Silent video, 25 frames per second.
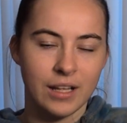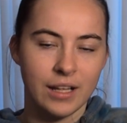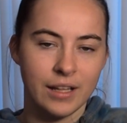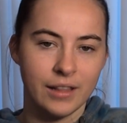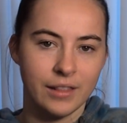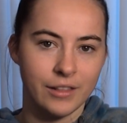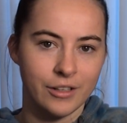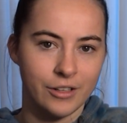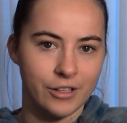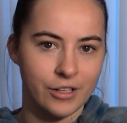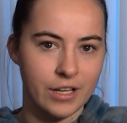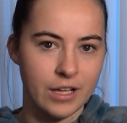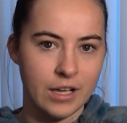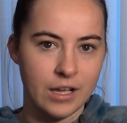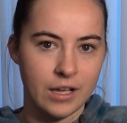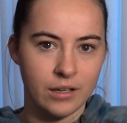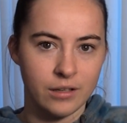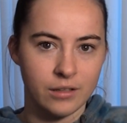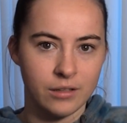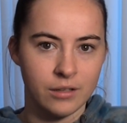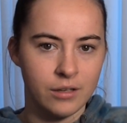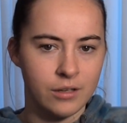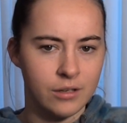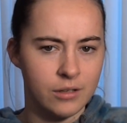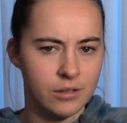in
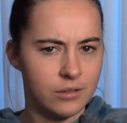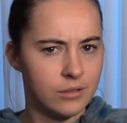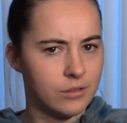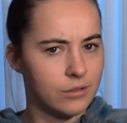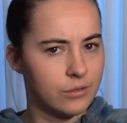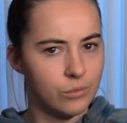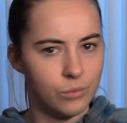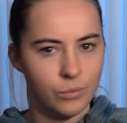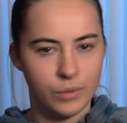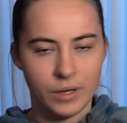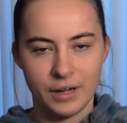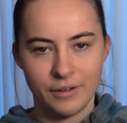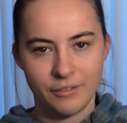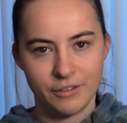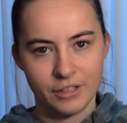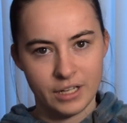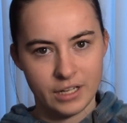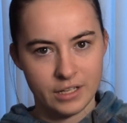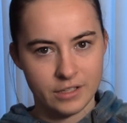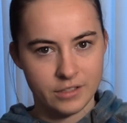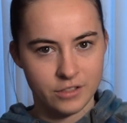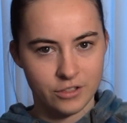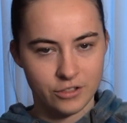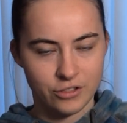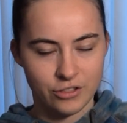learning whatever
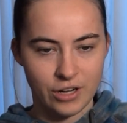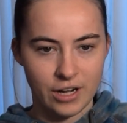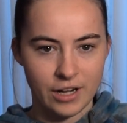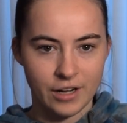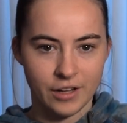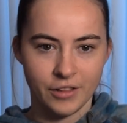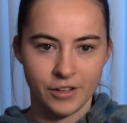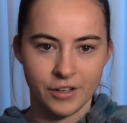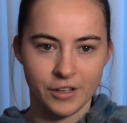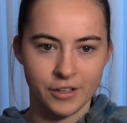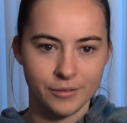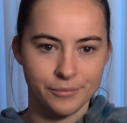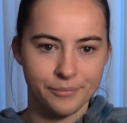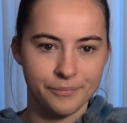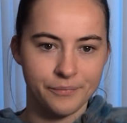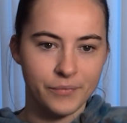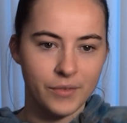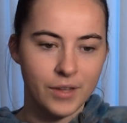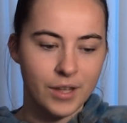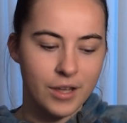it is you're trying to learn.